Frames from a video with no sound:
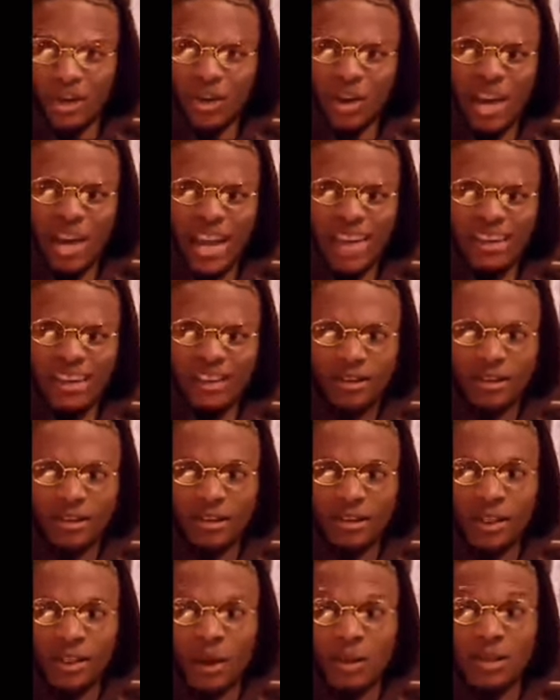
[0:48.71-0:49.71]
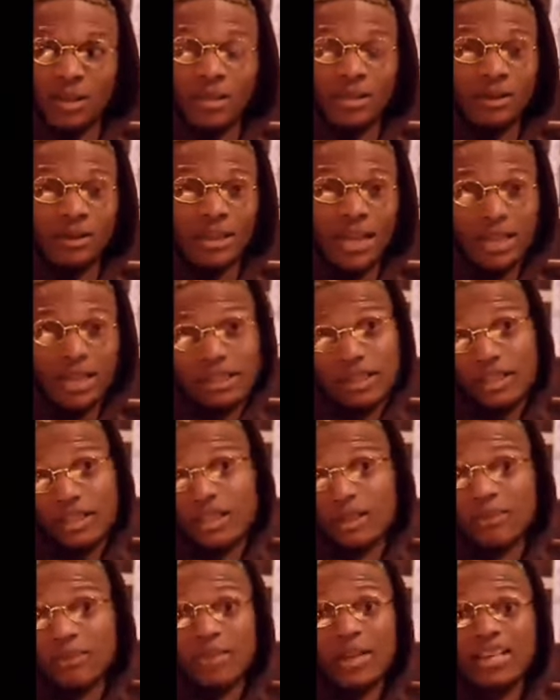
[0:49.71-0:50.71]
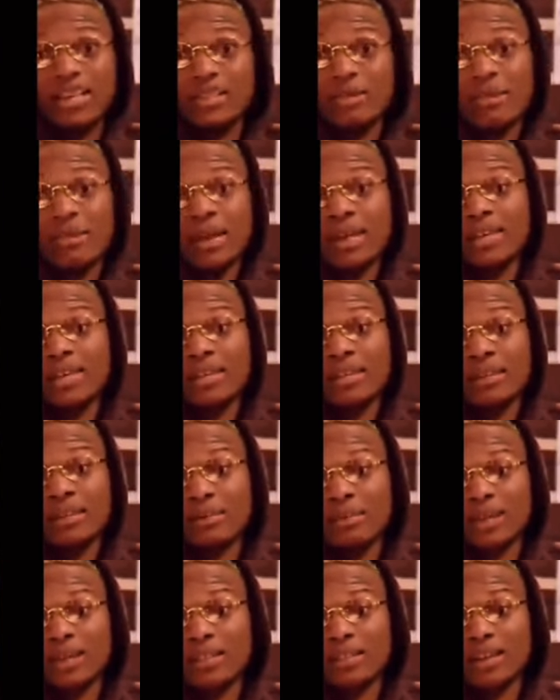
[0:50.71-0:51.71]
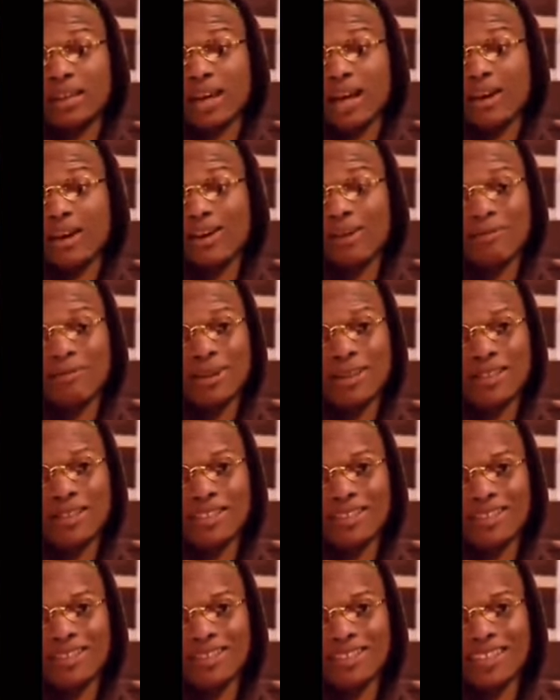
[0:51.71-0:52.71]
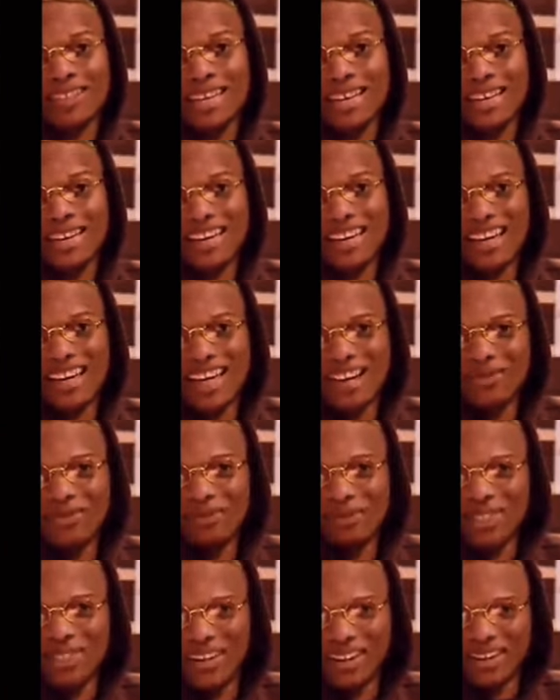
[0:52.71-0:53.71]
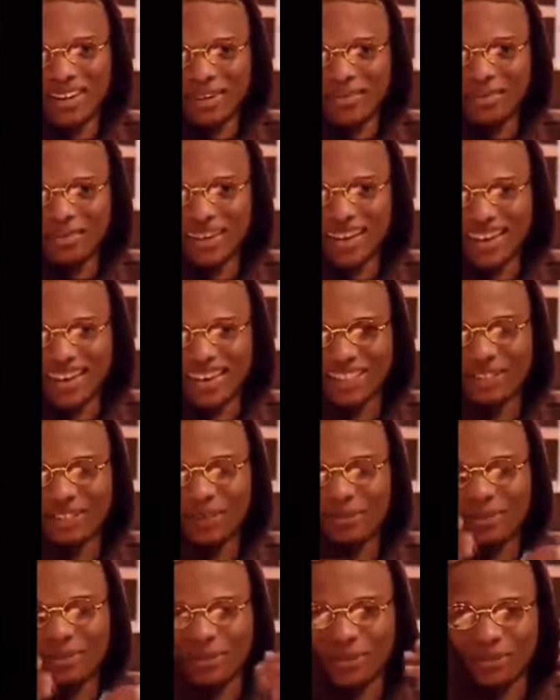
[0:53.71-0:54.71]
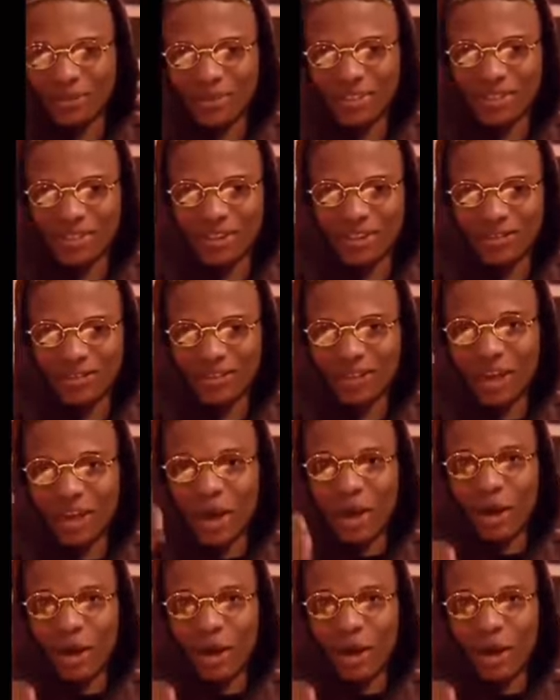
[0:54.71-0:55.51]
Not like that wasn't that, that it's a blessing my kid is a blessing like i love my son to death like i have him tatted on me like i show him so much love